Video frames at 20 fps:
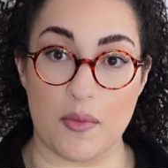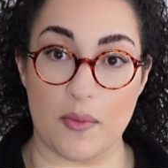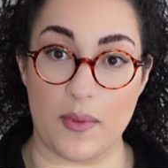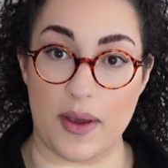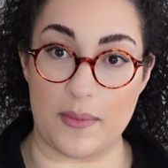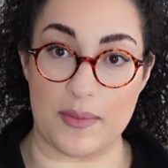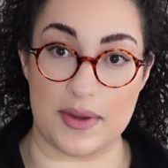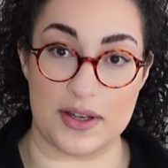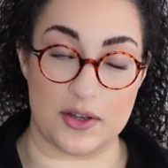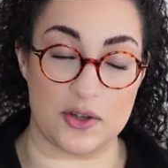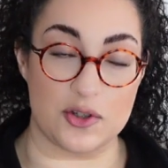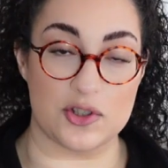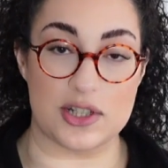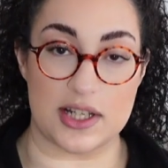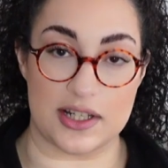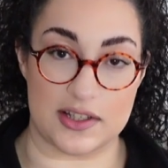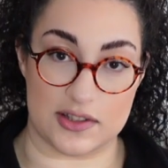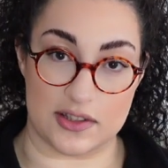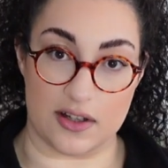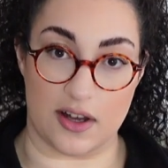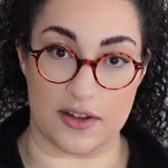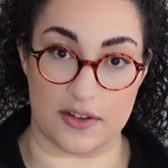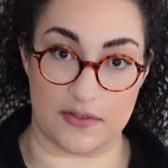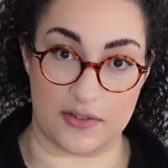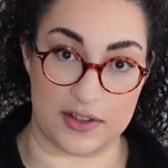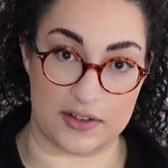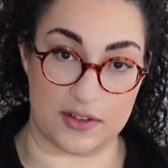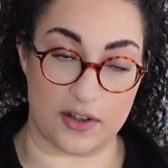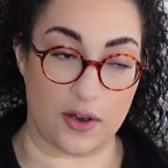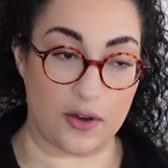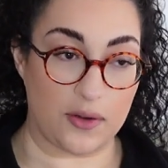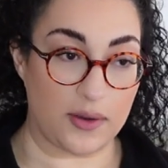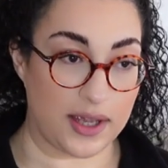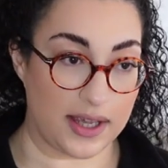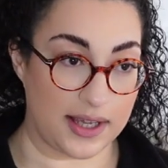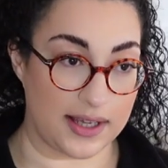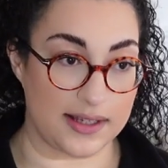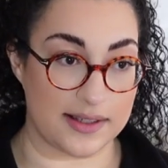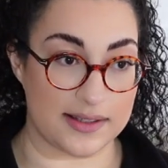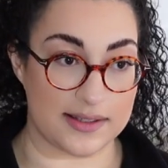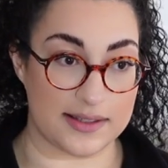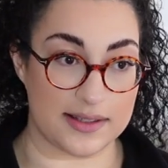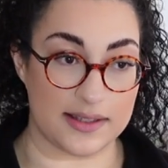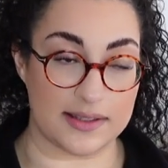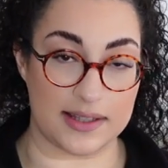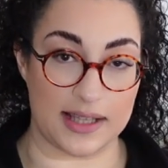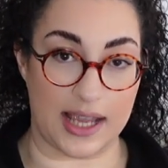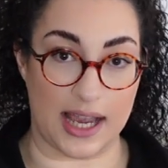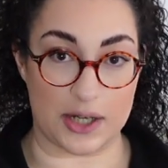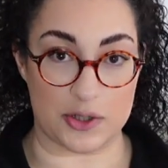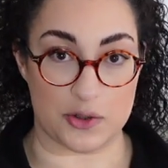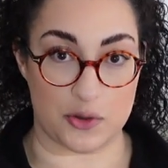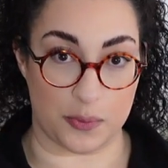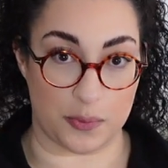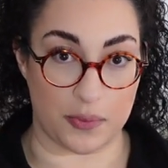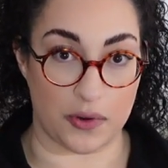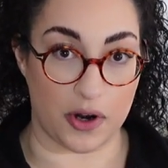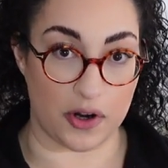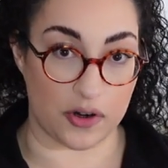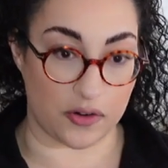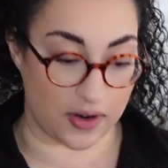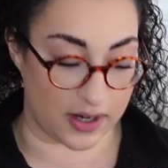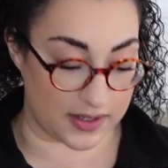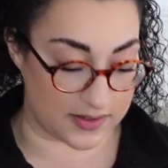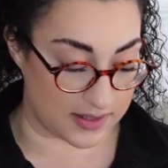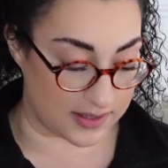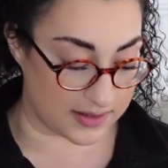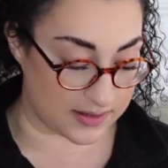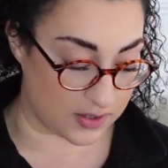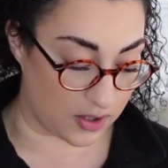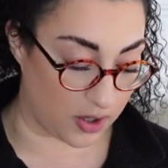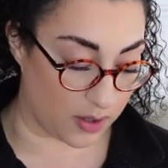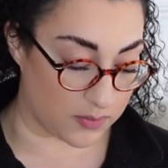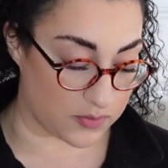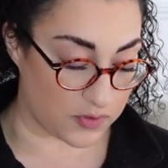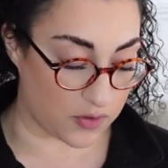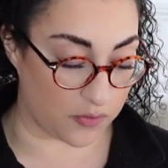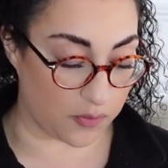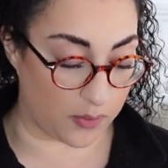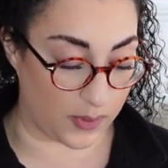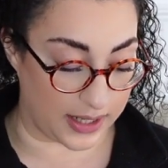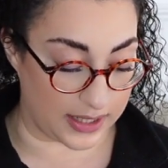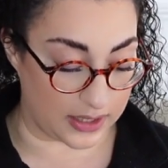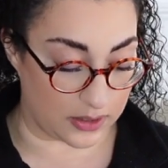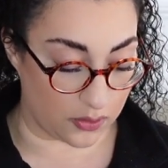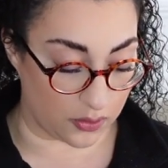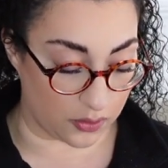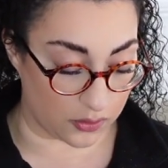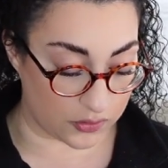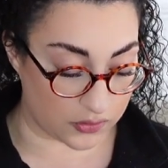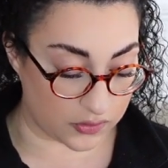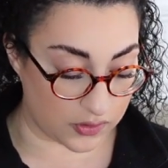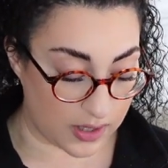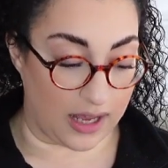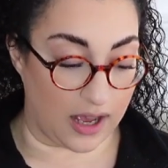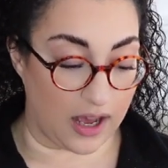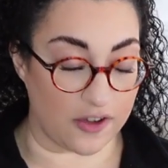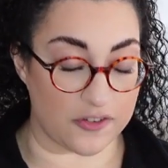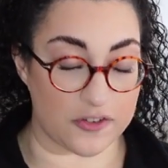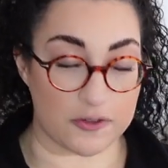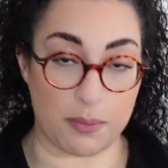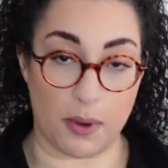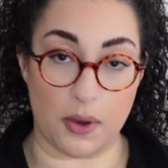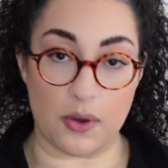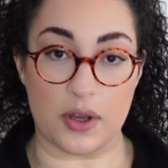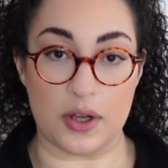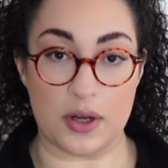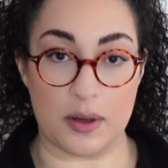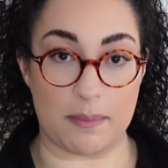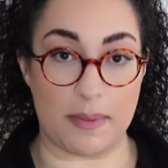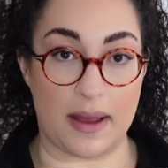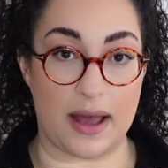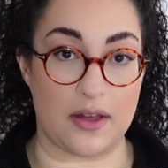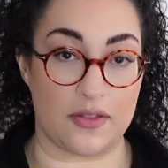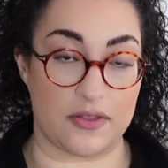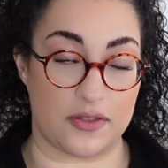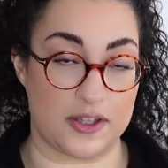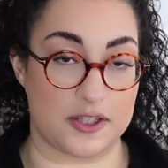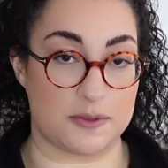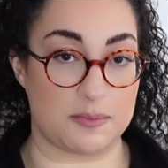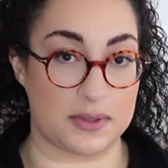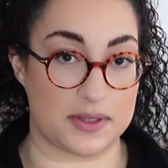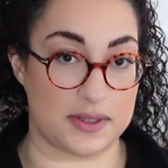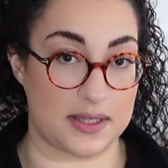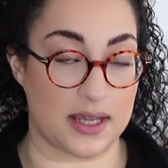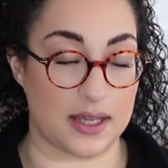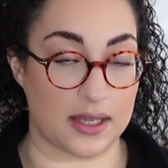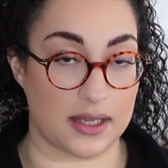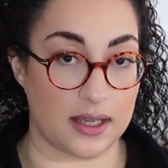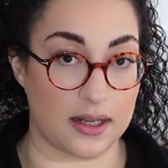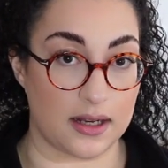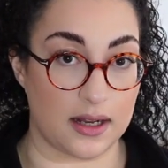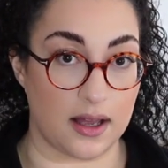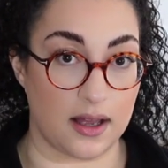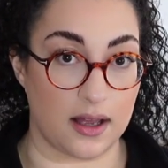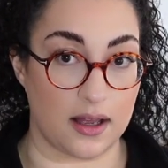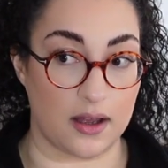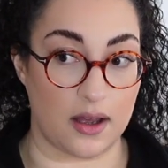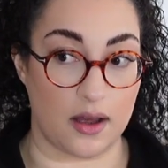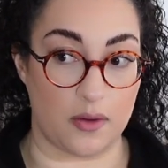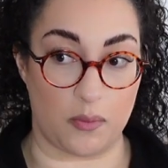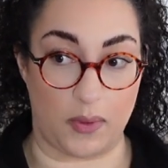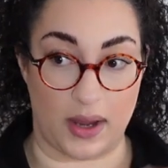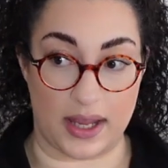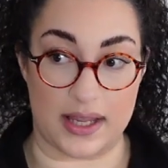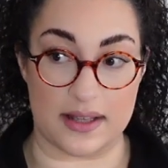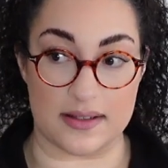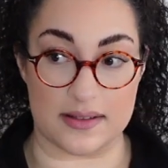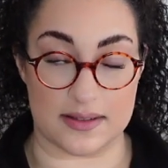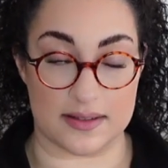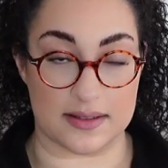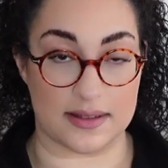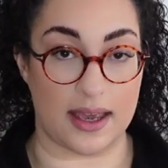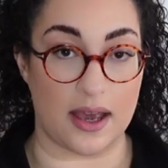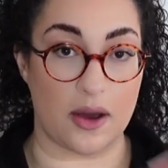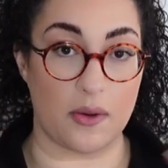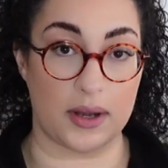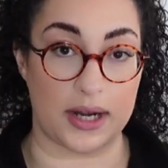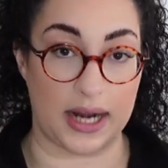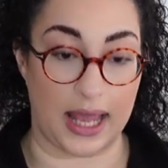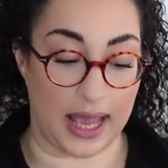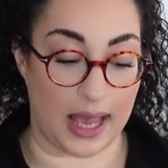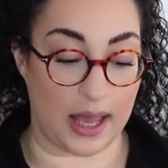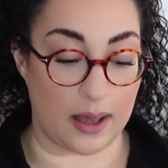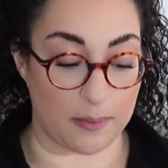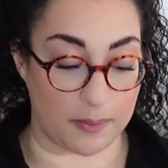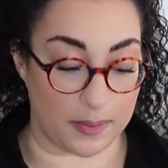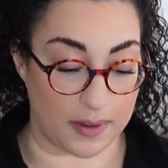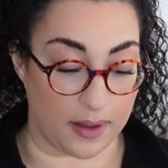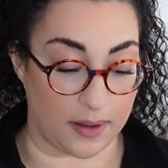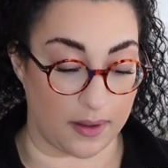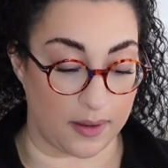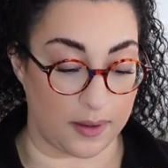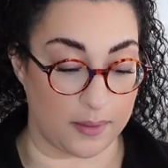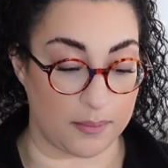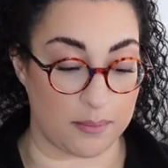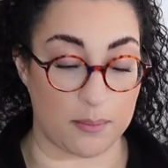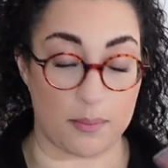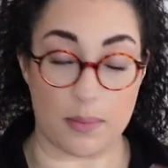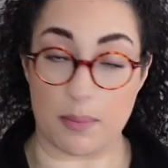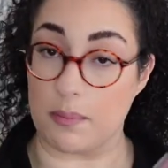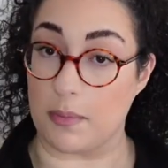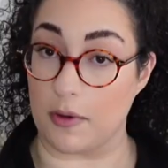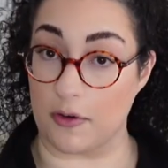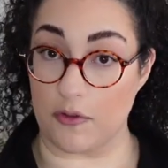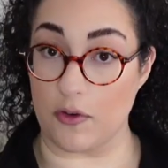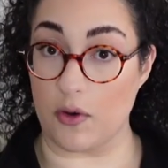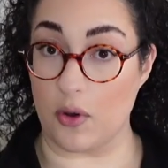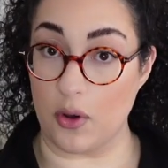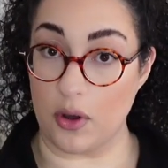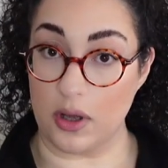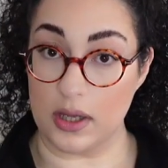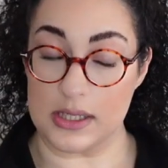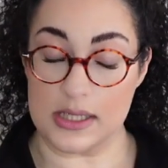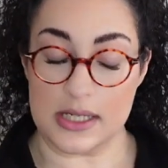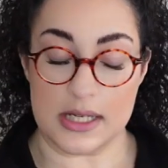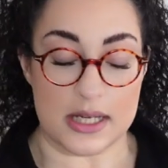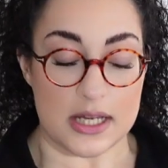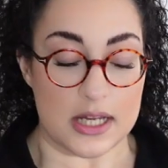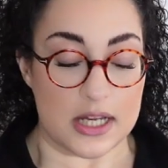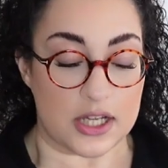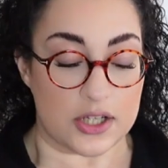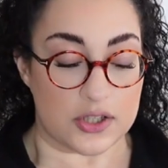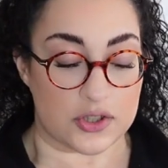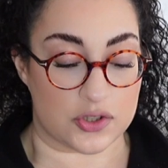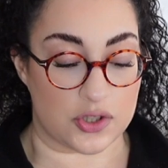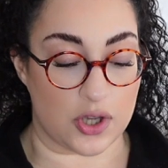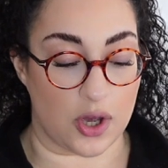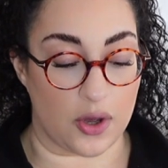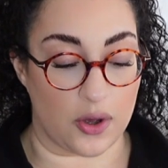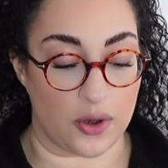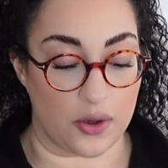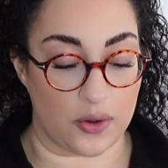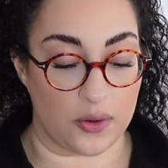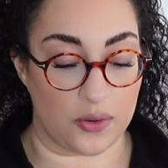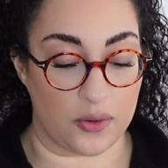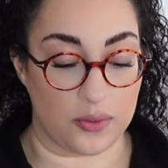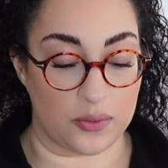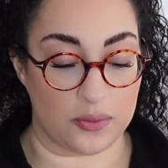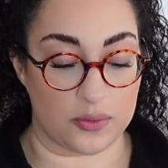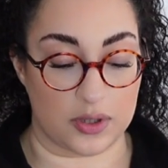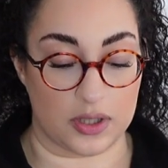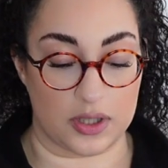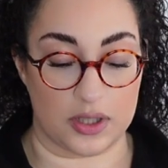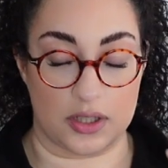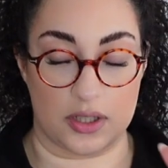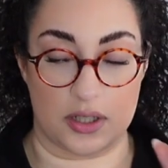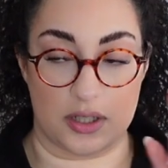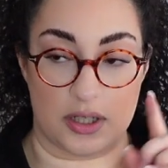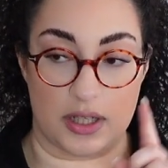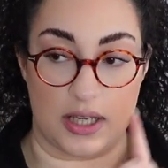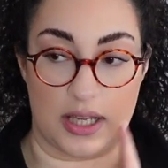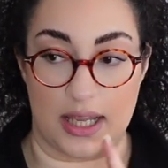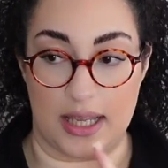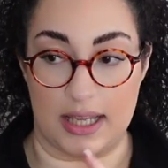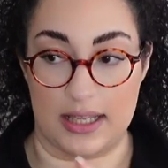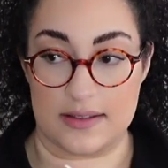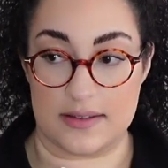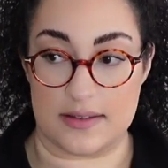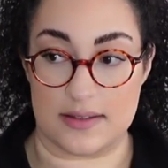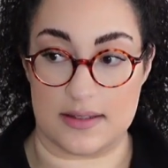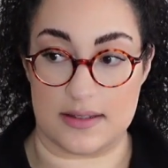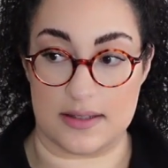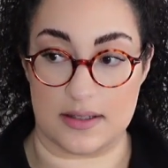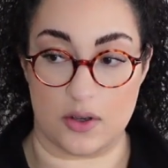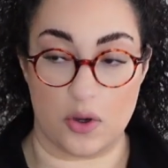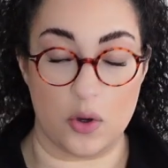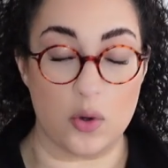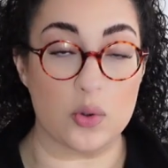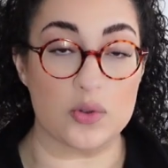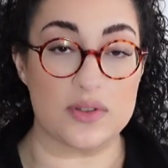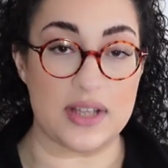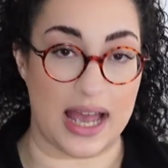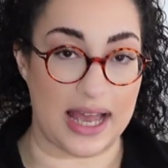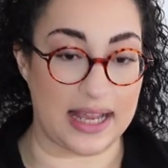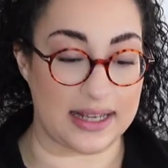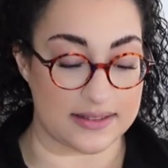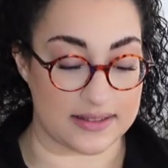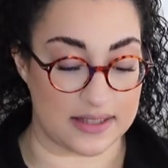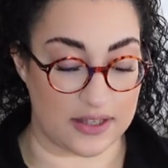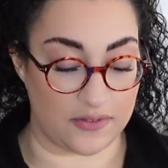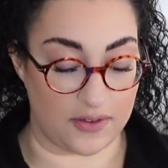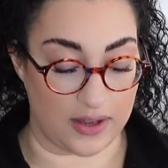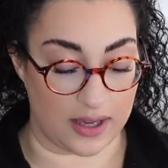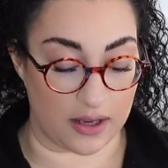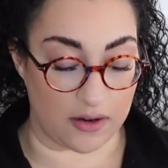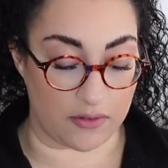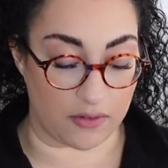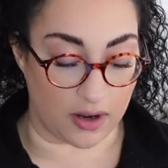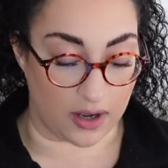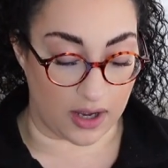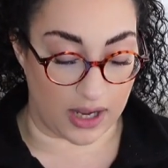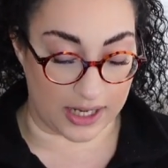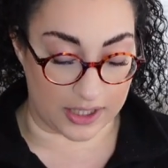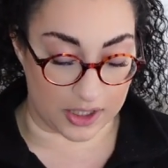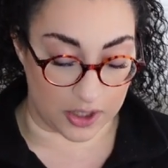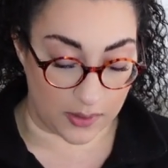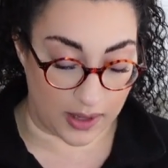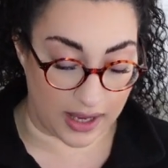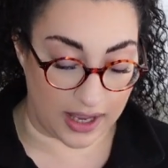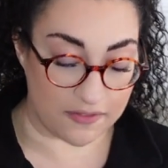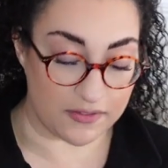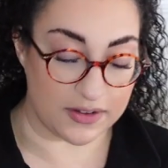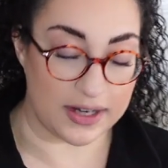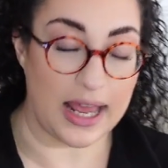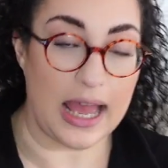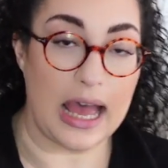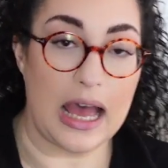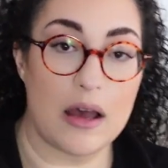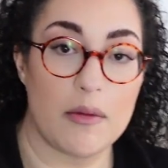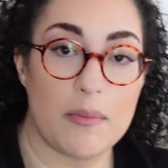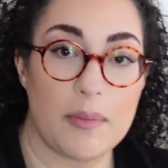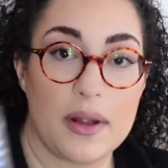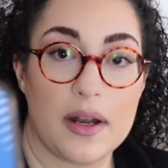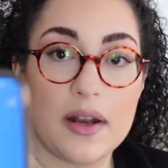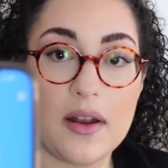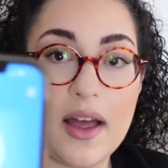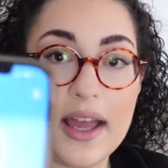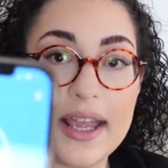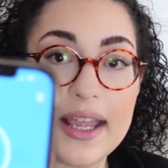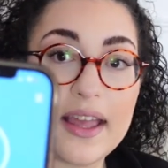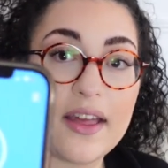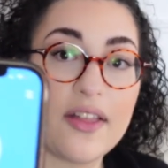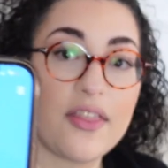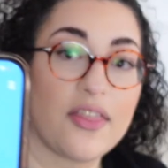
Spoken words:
where we usually start the video is the actual progress in terms of weight loss. I've spoken about this particular weigh-in scale and app before. So it's called Active Era, and you have an app like